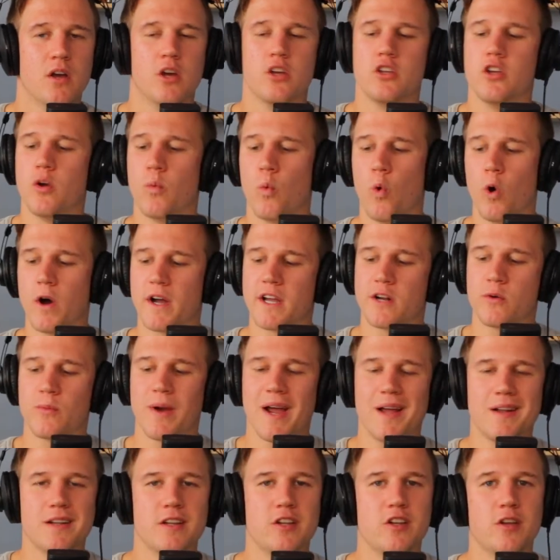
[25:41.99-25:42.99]
You're walking
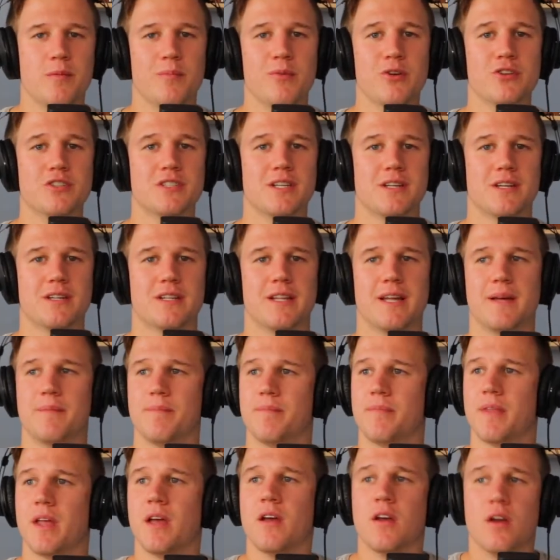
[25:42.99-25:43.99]
around in your music clip
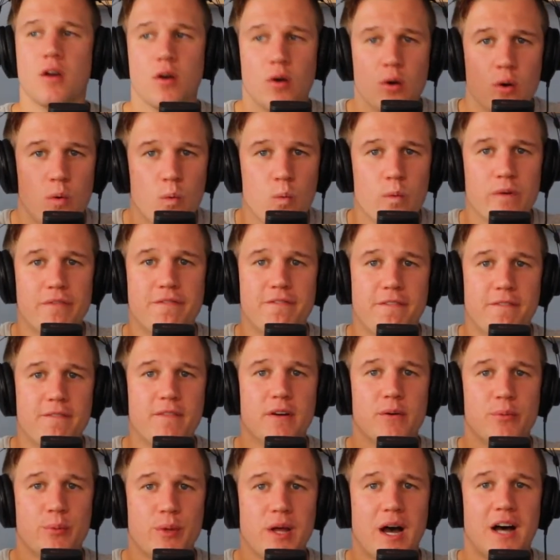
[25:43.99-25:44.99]
with
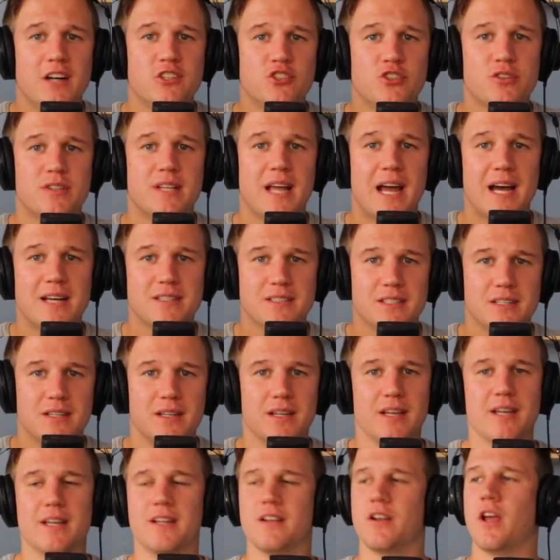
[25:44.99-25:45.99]
the 100,000
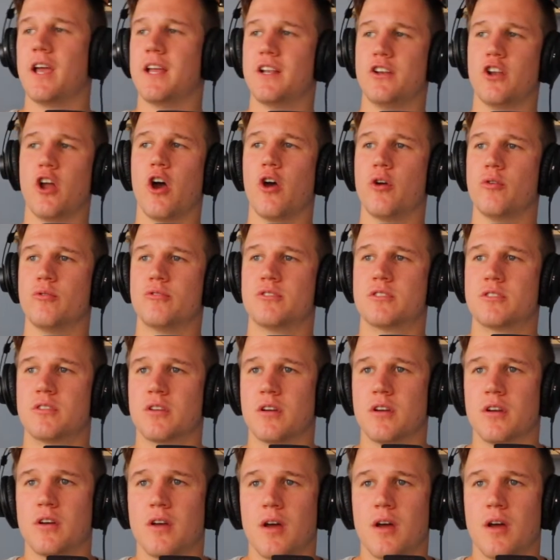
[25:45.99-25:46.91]
in notes.